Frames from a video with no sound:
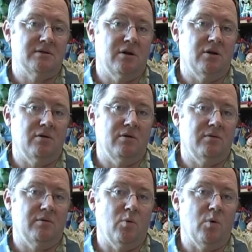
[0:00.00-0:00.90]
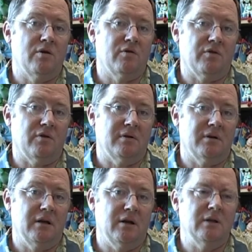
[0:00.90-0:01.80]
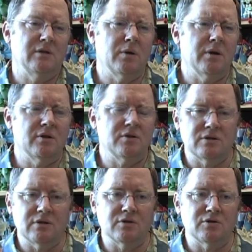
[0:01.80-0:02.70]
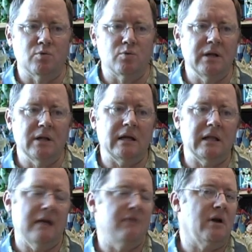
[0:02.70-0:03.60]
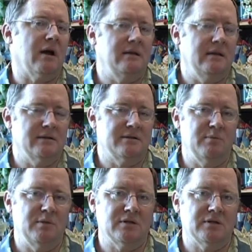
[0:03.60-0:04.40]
and so wonderful. You know, it's one of those really clever ideas that